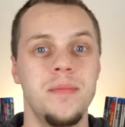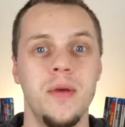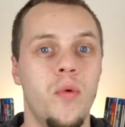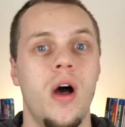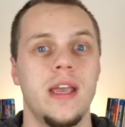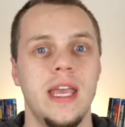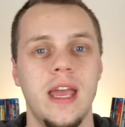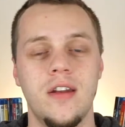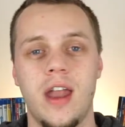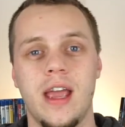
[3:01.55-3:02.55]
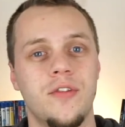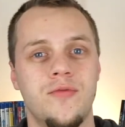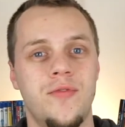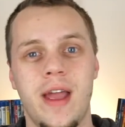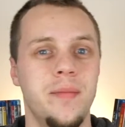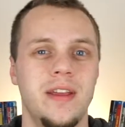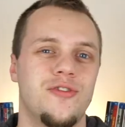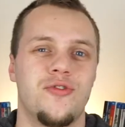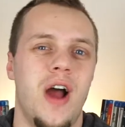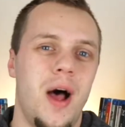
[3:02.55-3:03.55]
be walking into like a family
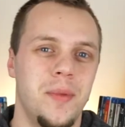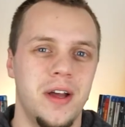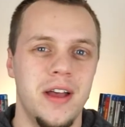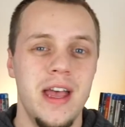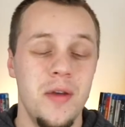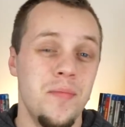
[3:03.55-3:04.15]
drama,